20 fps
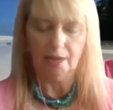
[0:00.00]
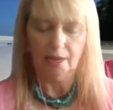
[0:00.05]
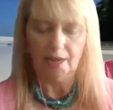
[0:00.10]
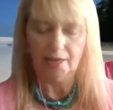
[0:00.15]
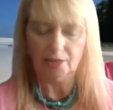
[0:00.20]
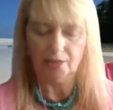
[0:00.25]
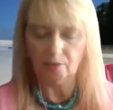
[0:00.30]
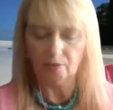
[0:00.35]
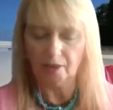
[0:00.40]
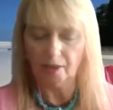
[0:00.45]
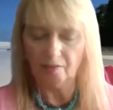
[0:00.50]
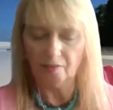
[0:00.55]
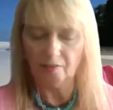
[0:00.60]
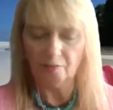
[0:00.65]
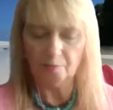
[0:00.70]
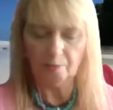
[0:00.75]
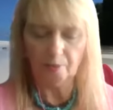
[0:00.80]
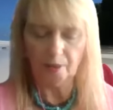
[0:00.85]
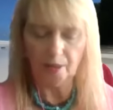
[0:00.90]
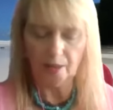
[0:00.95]
I don't have
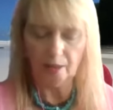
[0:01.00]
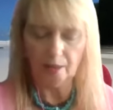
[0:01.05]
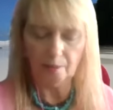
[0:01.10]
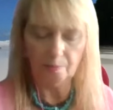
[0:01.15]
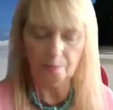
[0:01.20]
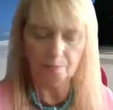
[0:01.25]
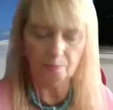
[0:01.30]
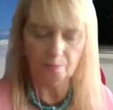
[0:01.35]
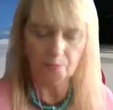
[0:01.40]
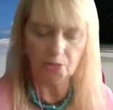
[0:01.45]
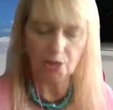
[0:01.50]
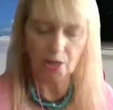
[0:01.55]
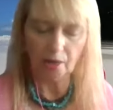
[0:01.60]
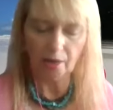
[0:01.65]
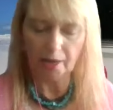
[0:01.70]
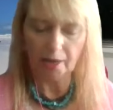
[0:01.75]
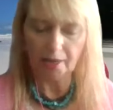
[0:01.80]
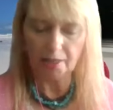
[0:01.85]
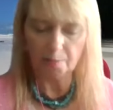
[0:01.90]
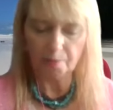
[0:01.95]

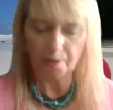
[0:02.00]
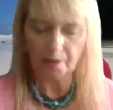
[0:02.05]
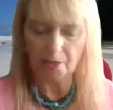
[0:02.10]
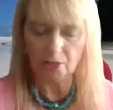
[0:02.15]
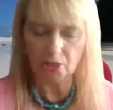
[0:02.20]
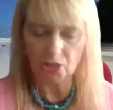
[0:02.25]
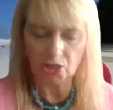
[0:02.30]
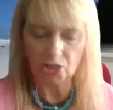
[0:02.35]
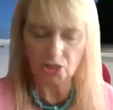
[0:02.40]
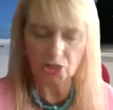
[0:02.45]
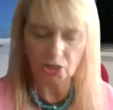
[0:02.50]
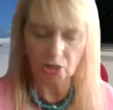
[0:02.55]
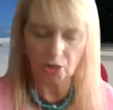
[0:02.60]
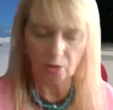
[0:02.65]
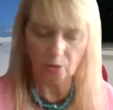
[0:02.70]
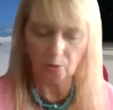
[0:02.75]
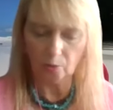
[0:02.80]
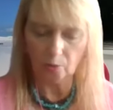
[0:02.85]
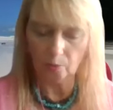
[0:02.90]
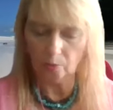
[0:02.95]
shungite, but I'll just
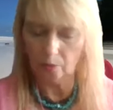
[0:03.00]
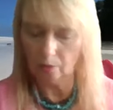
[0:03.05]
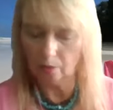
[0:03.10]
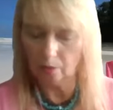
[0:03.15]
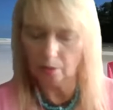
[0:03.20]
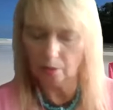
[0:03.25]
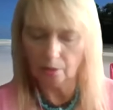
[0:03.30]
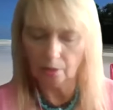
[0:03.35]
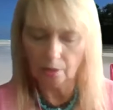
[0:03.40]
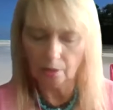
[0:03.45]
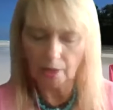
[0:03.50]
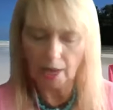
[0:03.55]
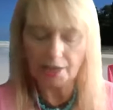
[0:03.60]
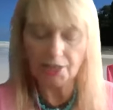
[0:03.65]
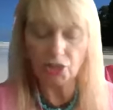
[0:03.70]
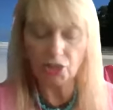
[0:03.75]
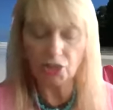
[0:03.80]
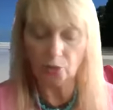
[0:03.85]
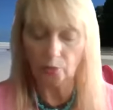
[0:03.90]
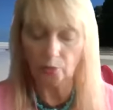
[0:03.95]
show. I
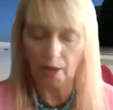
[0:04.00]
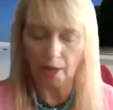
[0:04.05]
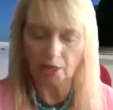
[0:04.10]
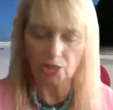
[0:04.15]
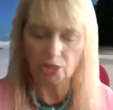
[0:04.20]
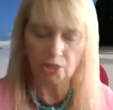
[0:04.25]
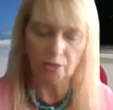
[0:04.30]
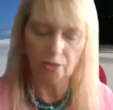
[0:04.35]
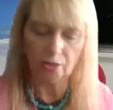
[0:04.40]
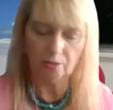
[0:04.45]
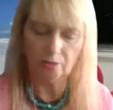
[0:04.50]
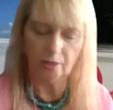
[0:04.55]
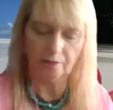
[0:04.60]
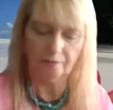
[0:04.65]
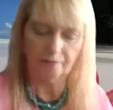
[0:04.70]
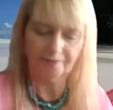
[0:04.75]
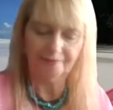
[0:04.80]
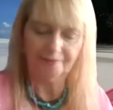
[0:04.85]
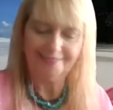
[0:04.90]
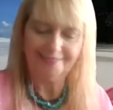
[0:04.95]
do actually. Hold on.